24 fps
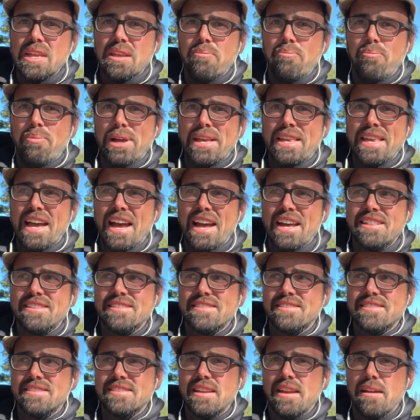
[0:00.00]
But
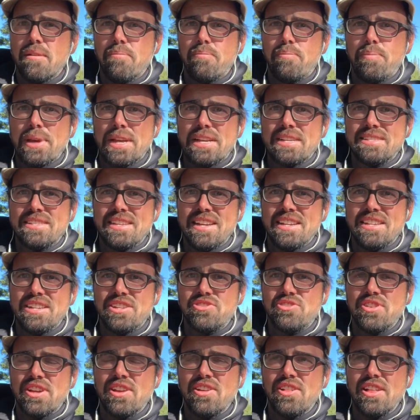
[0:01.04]
it's Big Sandy
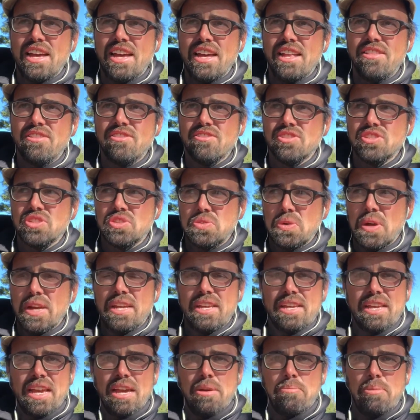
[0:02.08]
Trailhead. There's great
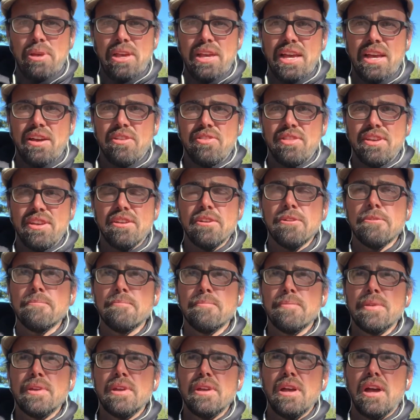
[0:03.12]
camping out there
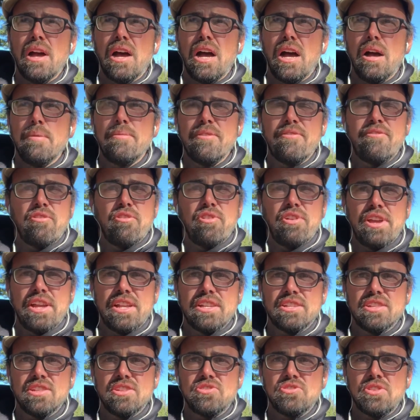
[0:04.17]
before you get
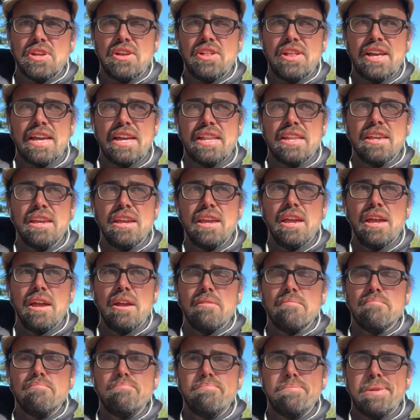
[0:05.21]
to the trailhead,
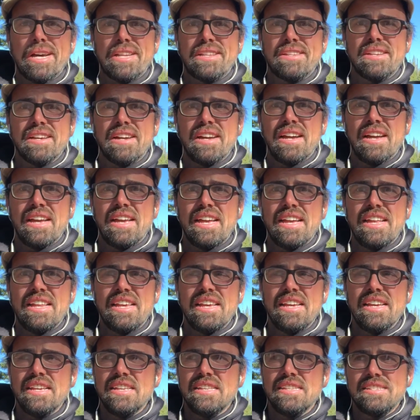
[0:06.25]
but it
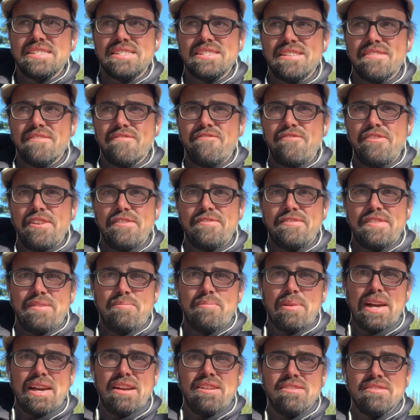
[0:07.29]
is 50
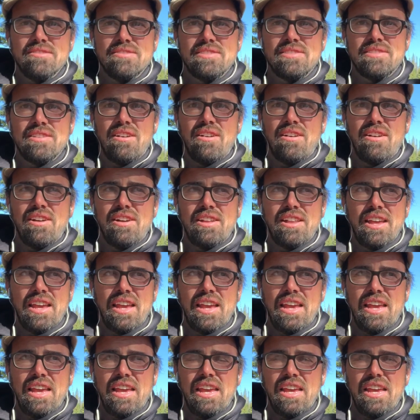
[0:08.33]
miles on
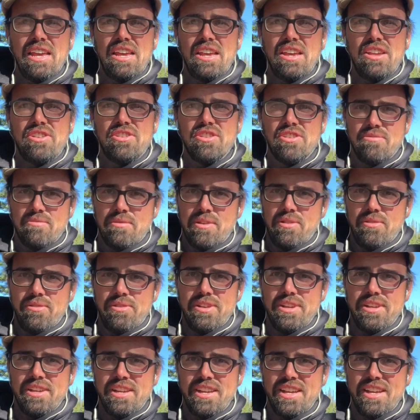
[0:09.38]
a dirt road.